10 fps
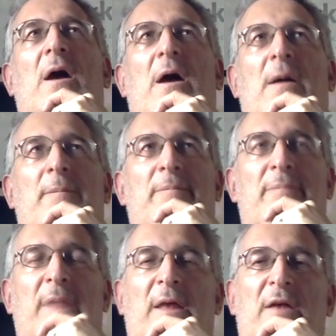Um,
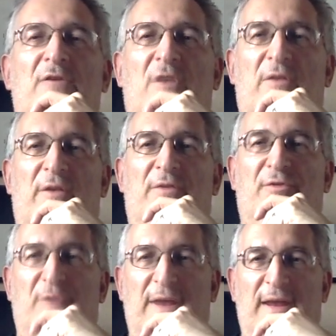so there are
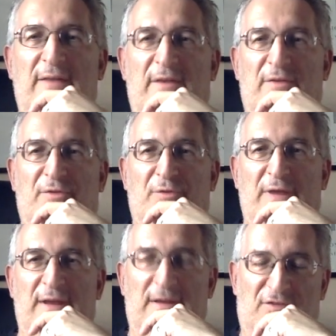three there are
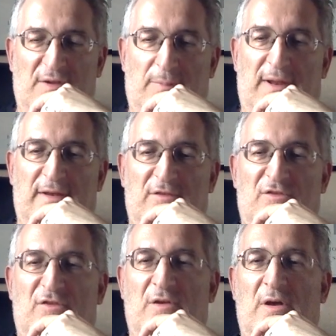three
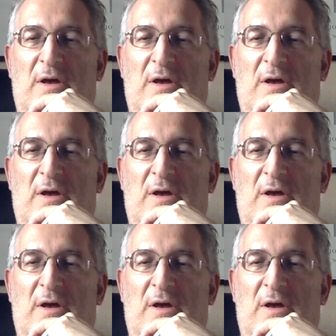siblings.